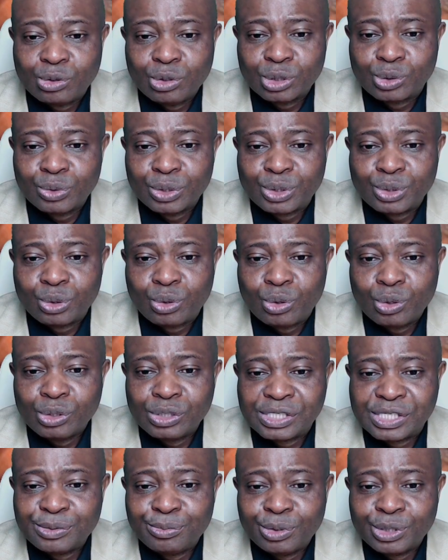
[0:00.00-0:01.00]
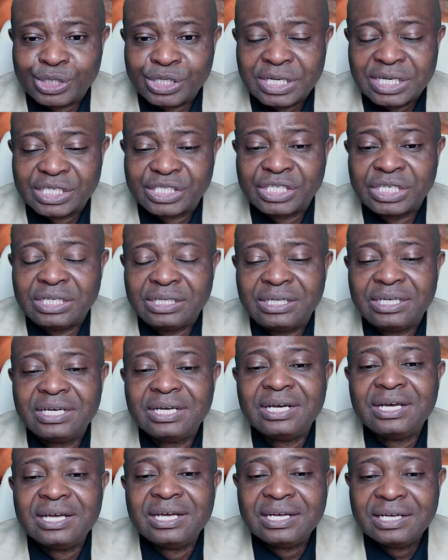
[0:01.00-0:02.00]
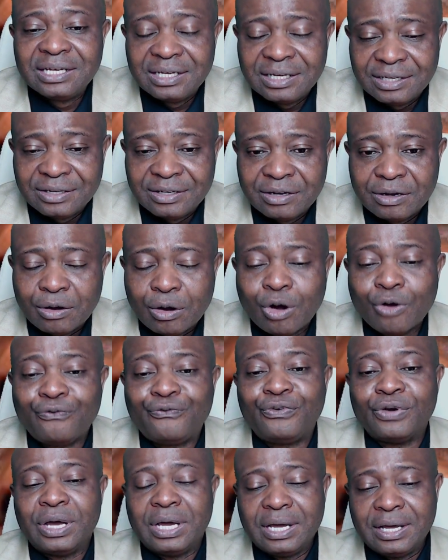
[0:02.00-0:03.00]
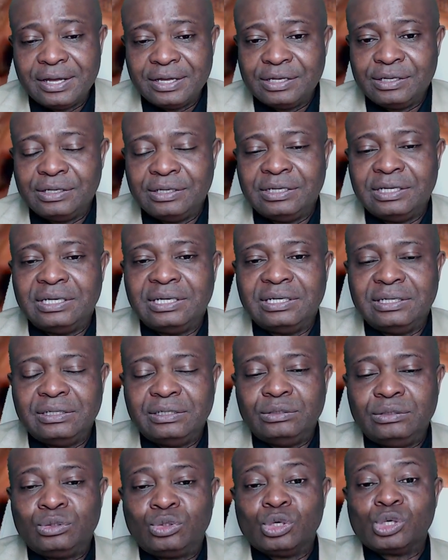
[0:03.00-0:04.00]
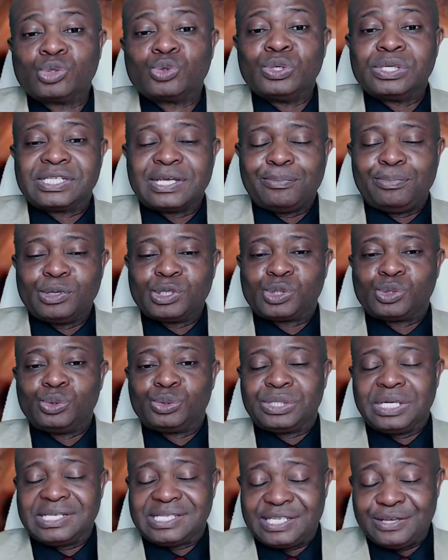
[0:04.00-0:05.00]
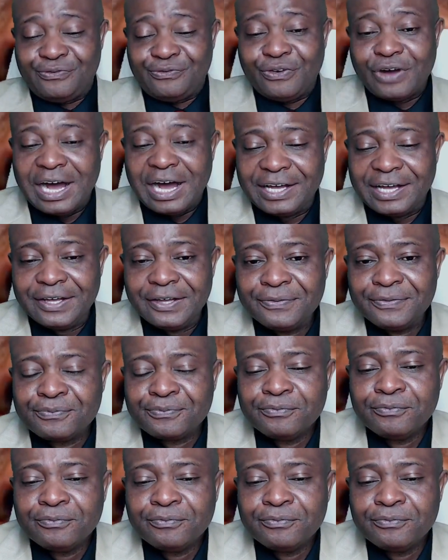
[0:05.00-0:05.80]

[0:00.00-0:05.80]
has got what you call subordination of those who were supposed to testify,